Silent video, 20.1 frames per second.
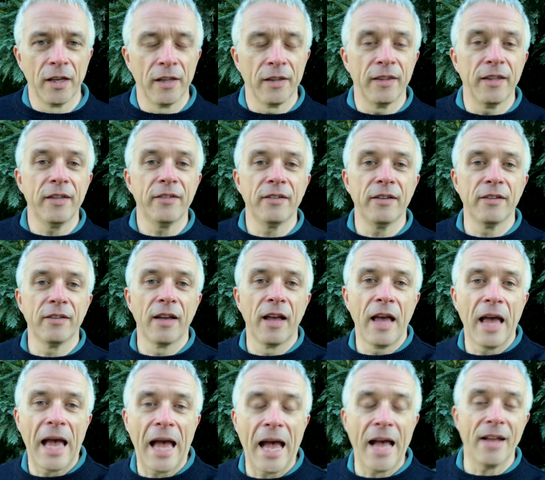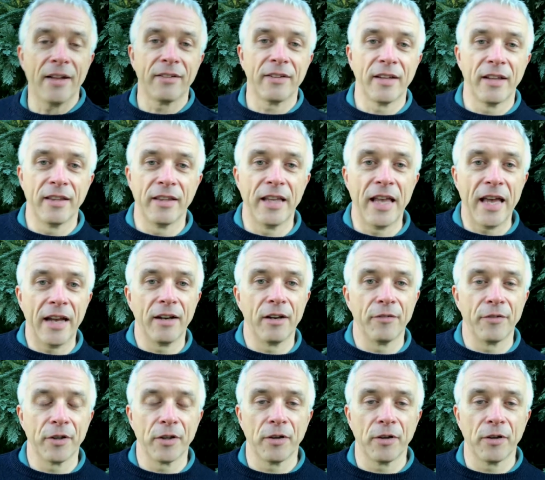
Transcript: This is at the end of a